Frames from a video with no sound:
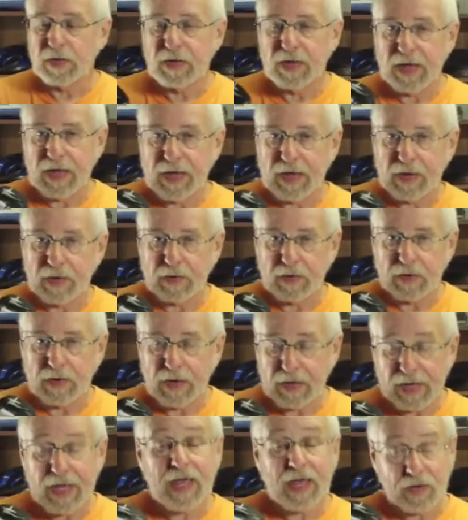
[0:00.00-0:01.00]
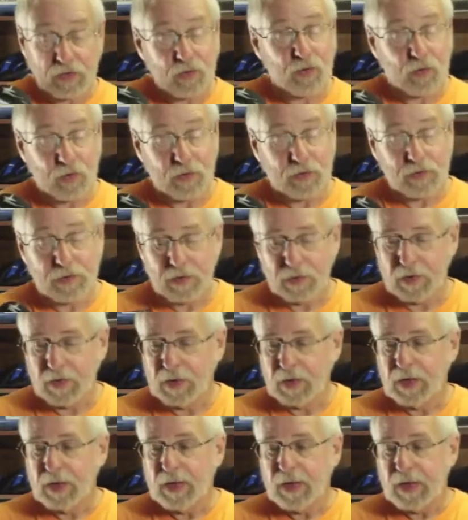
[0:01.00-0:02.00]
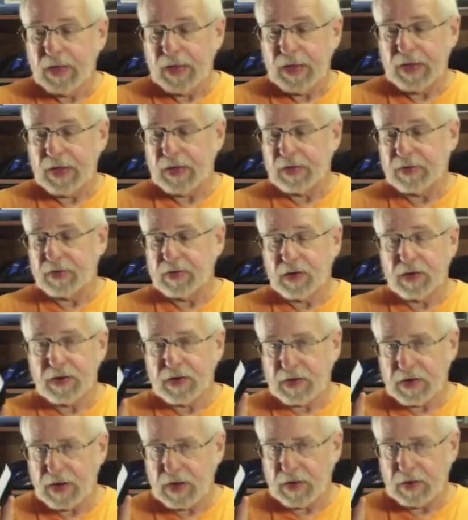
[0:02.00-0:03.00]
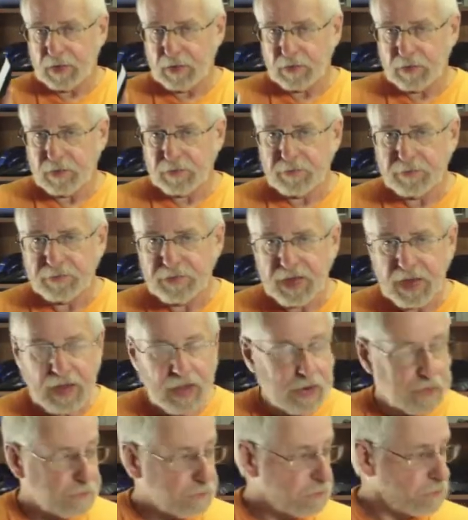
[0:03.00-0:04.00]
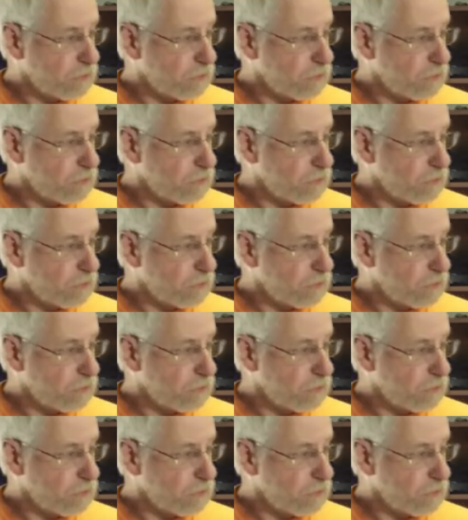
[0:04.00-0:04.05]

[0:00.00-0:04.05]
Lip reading: can, a can cooler, and cut it down. And